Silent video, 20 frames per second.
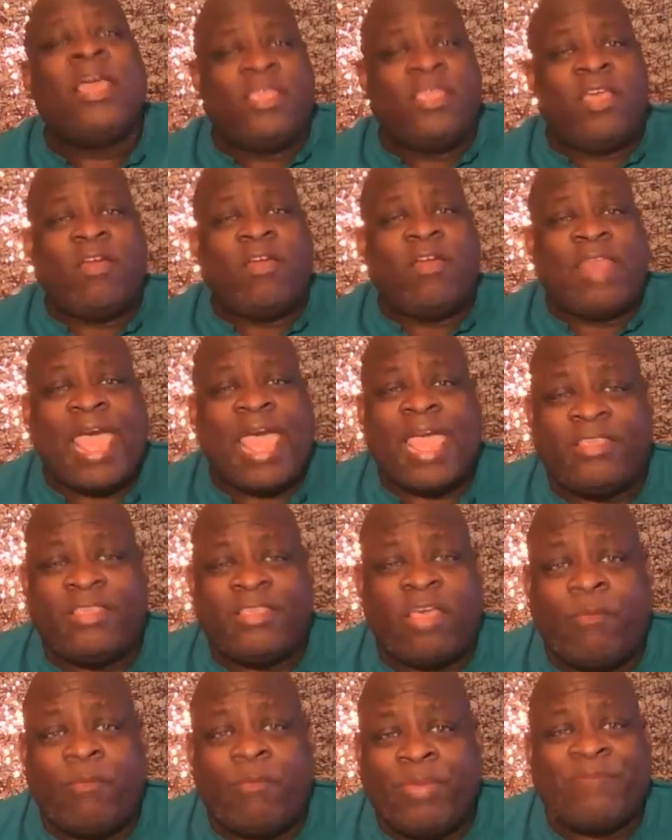Y'all lying,
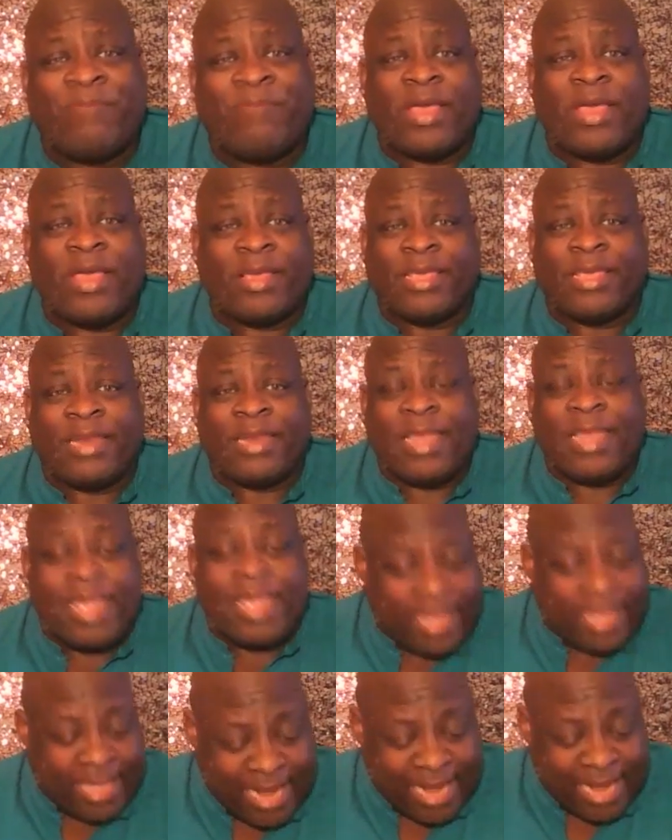y'all been fucking,
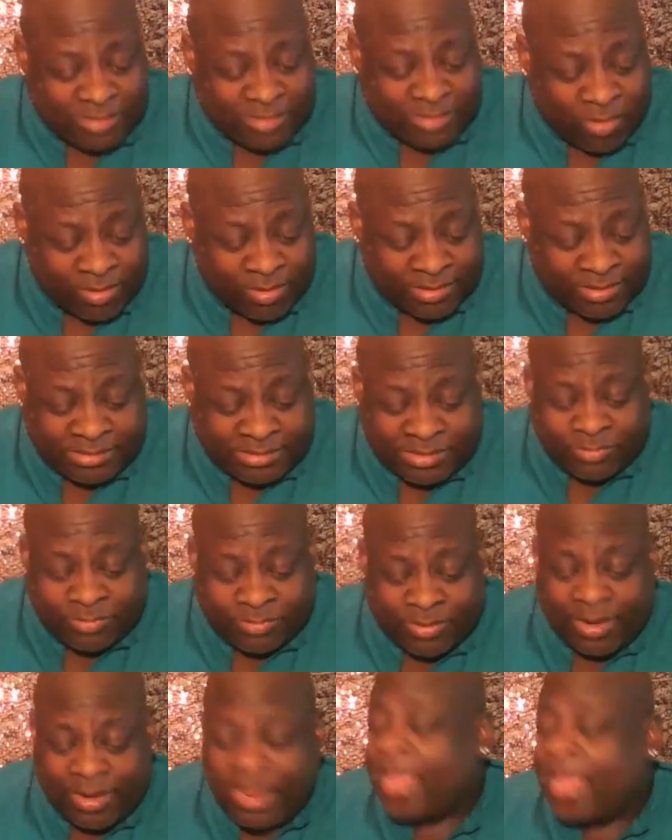and that's all there's to
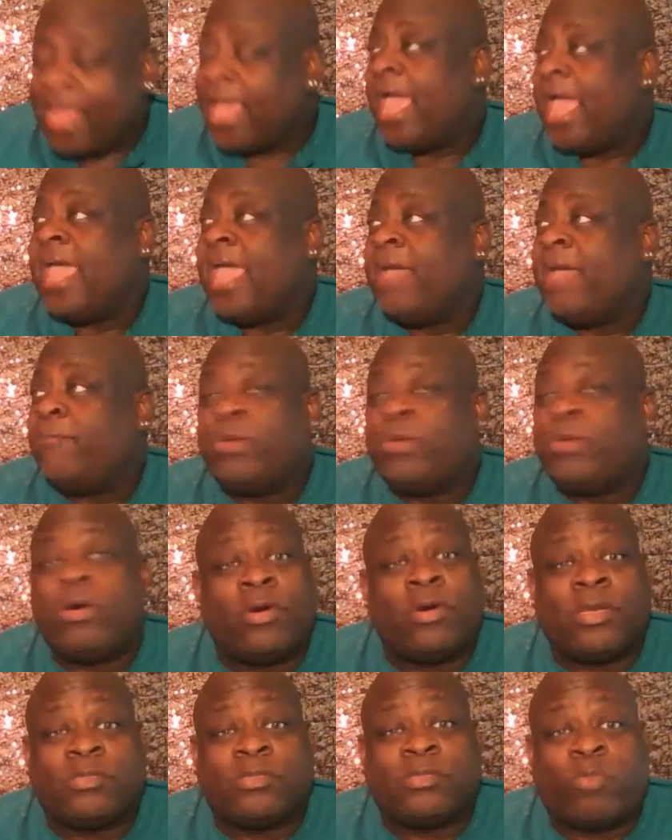it. And
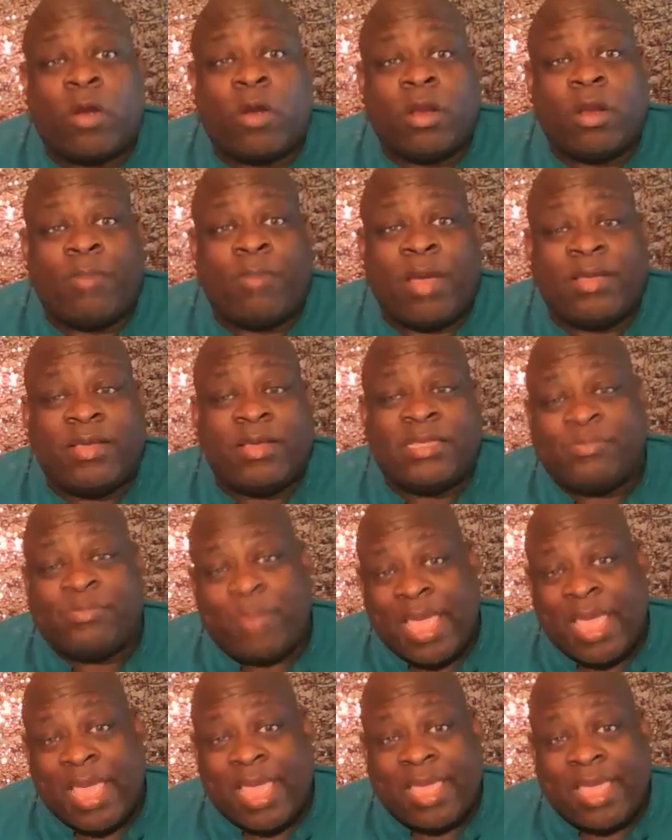Boog is worried about his
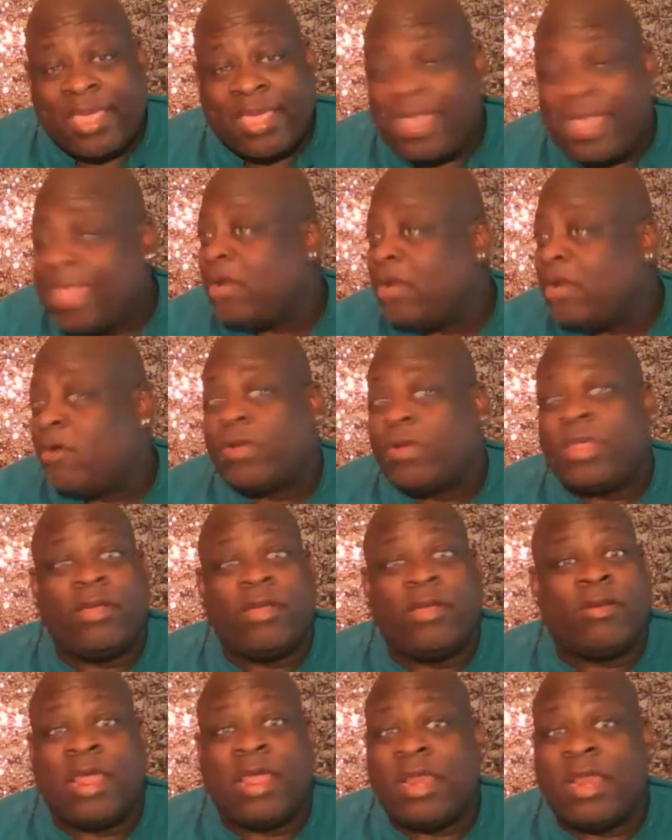bag. He don't
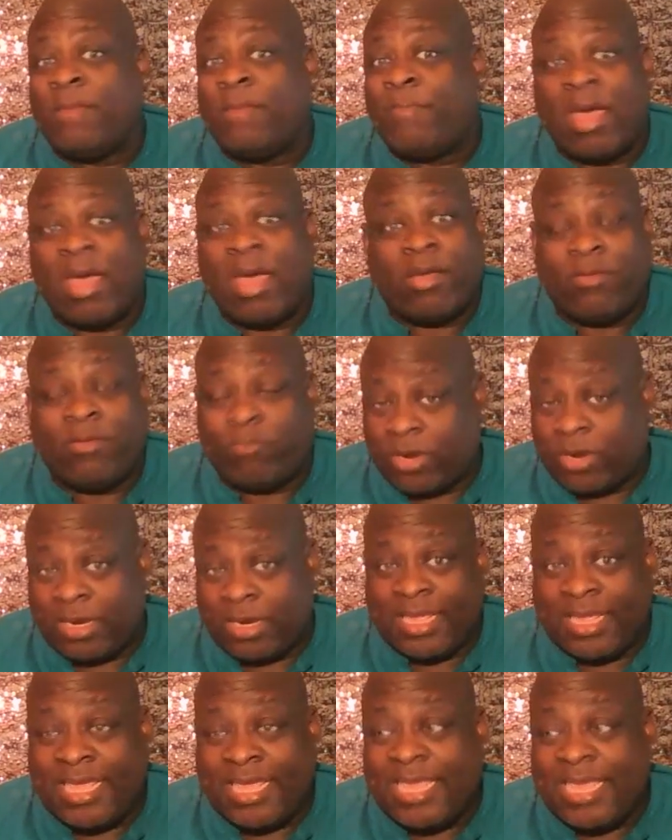care nothing about it,
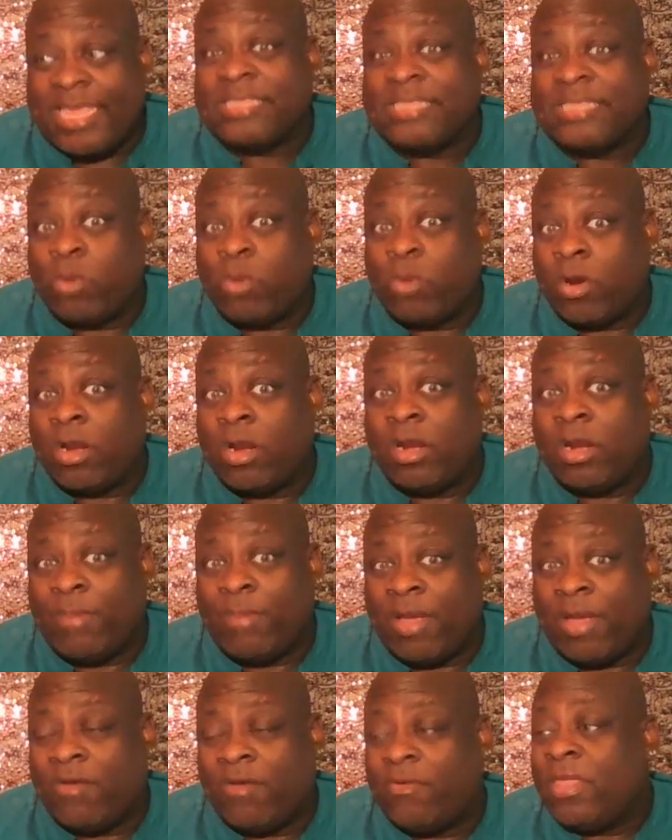really. He's worried
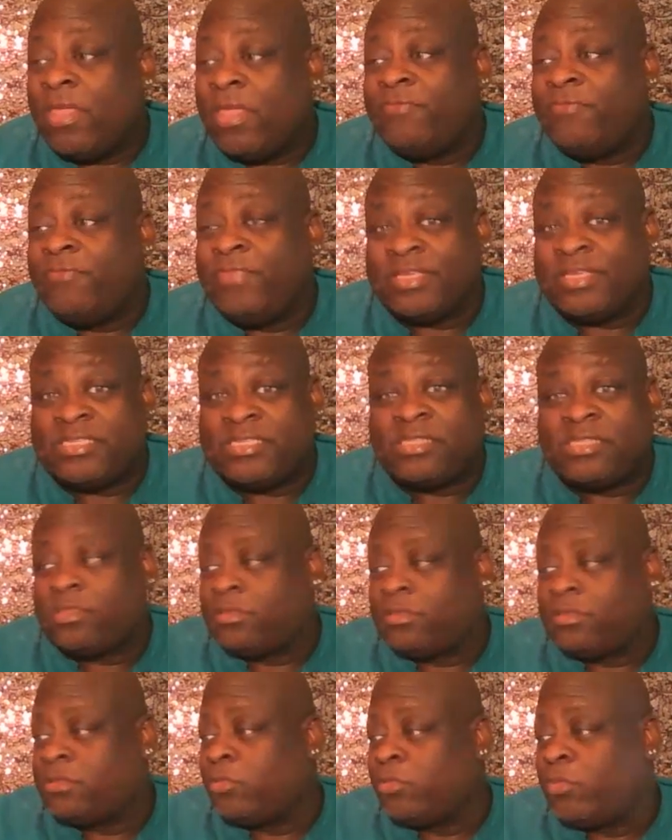about this
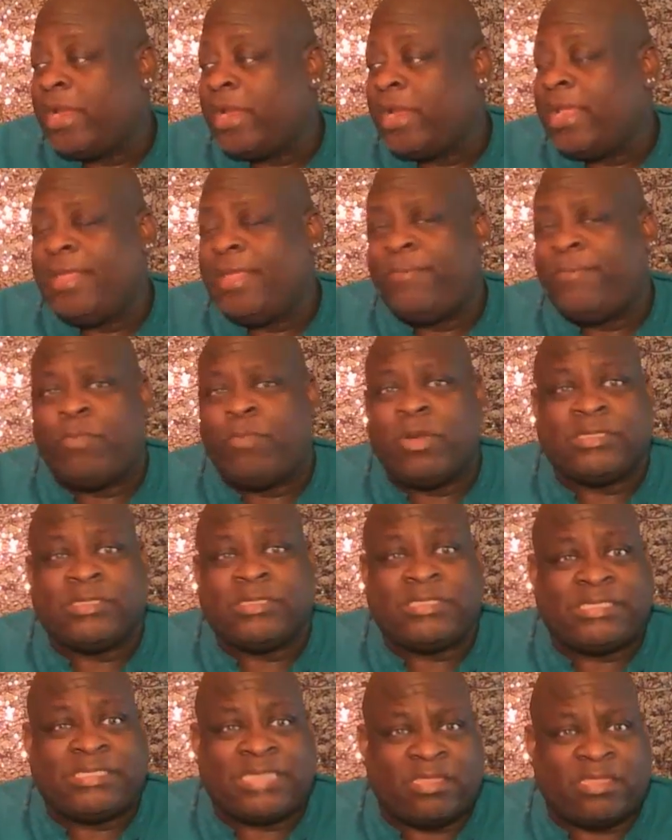
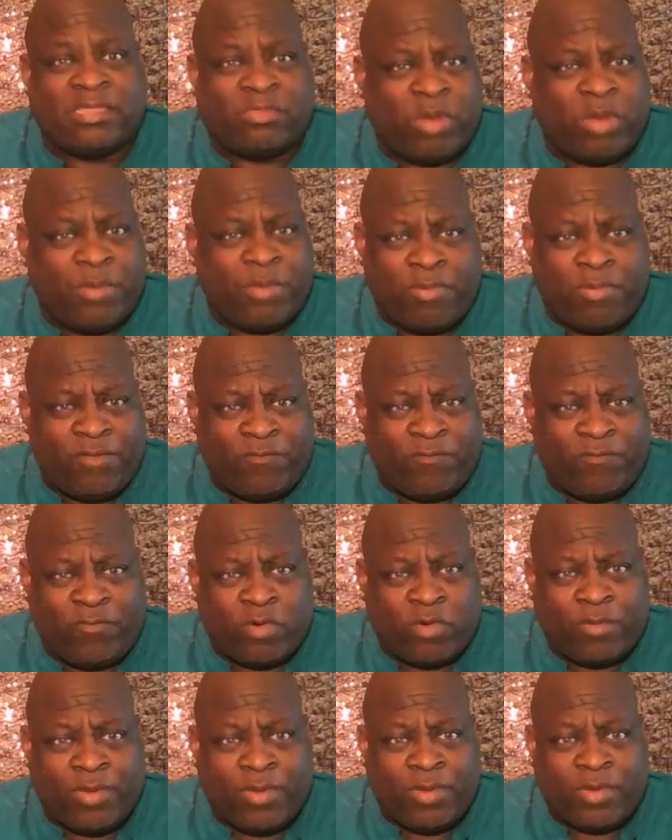
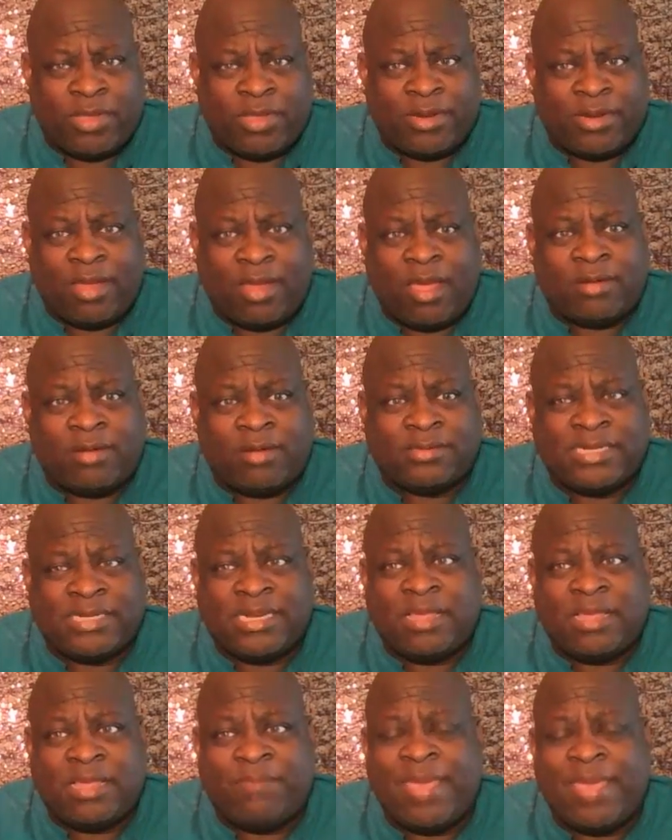$3.4 million that
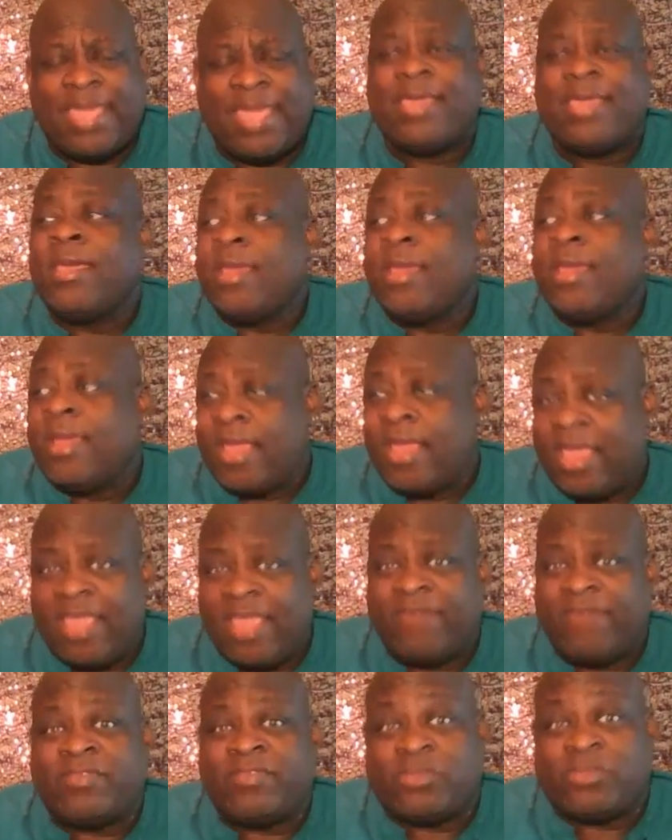he could make
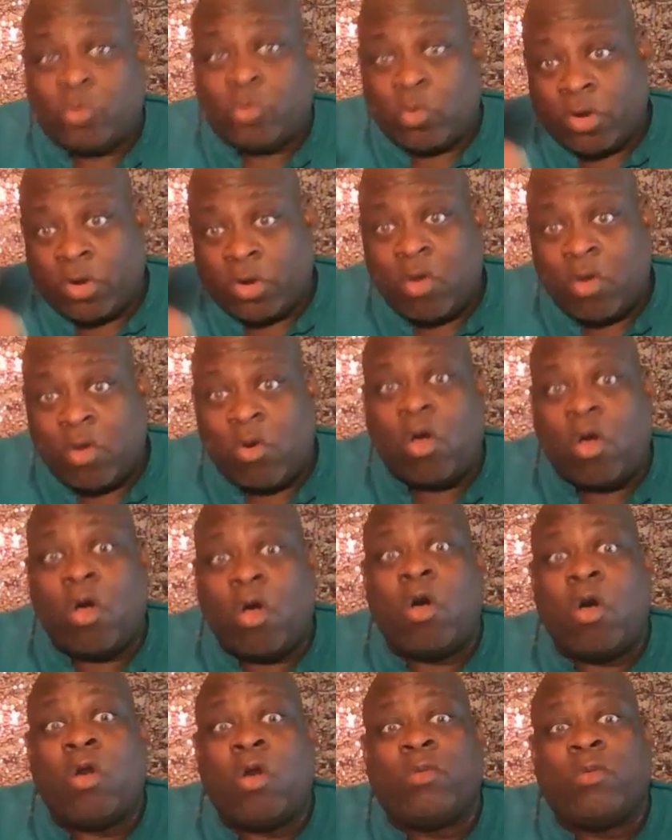if the tour go
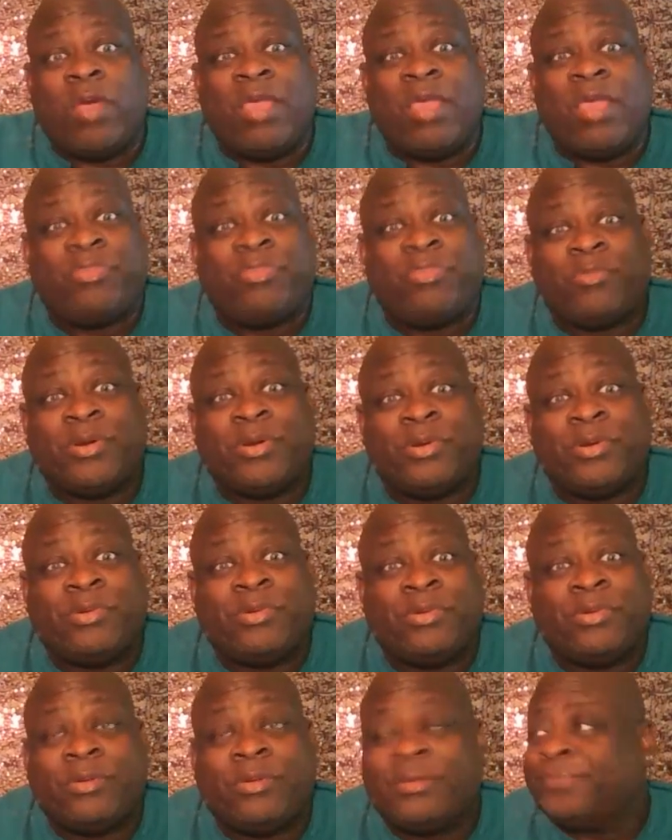all the way through.